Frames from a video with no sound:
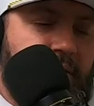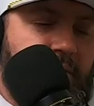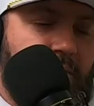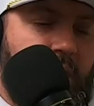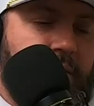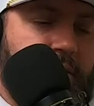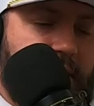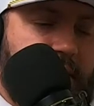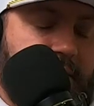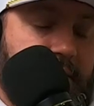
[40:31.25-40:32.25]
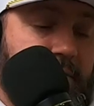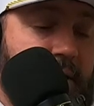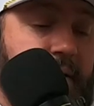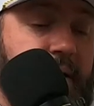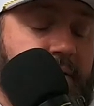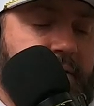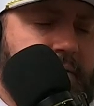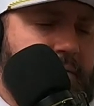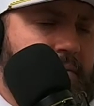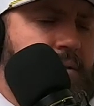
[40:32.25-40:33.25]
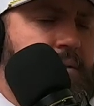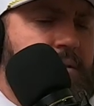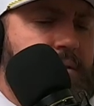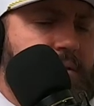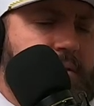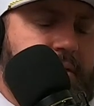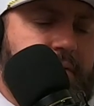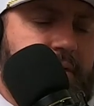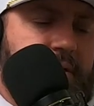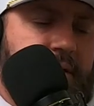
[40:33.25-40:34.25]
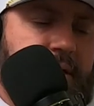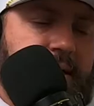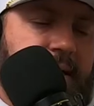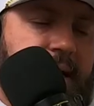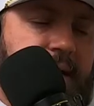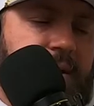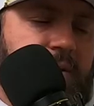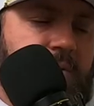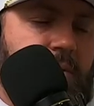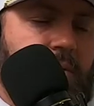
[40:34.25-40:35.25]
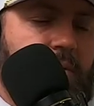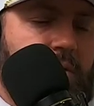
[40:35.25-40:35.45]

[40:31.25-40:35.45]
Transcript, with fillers: your wanderlust. Wow, that was that was different. Uh, come explore the